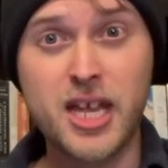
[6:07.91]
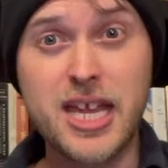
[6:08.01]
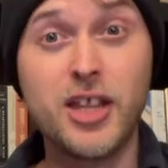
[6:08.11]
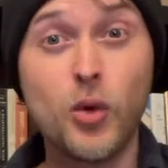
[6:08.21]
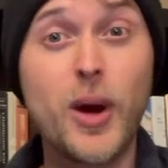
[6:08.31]

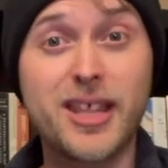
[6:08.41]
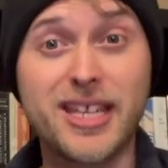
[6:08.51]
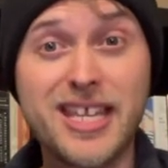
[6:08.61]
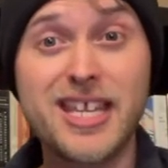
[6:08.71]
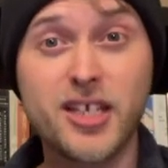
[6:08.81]
in the way that
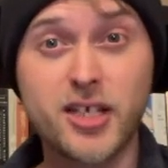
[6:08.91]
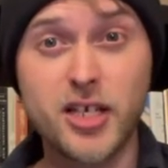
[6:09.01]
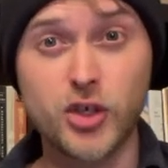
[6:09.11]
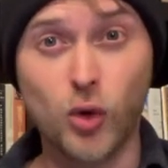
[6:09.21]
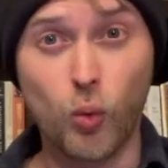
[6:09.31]
he
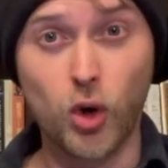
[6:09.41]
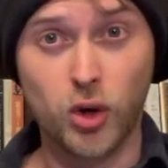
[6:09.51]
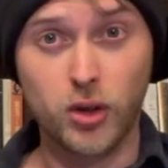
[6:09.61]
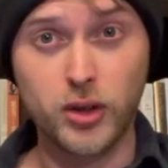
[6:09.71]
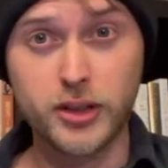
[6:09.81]
sees the
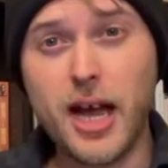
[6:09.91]
world.